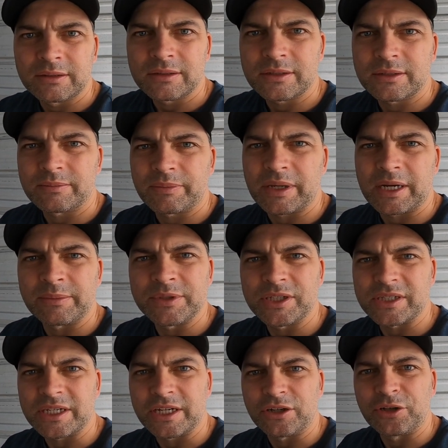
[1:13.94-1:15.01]
But I'm just gonna
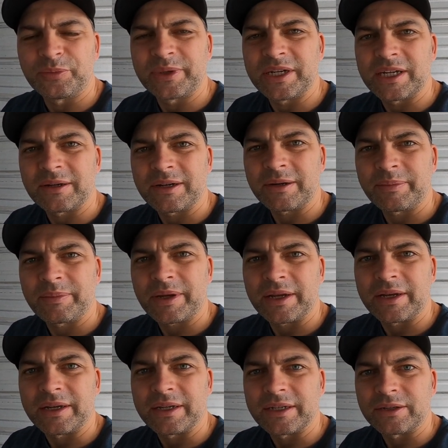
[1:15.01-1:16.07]
open that up and
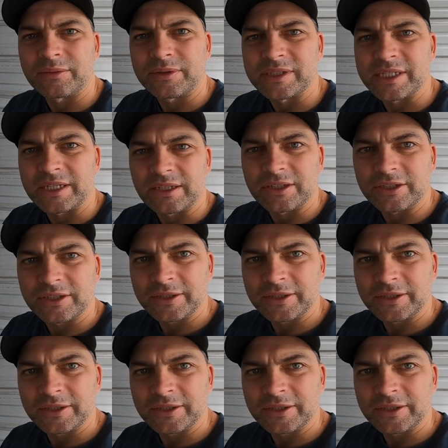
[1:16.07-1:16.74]
we'll take a look.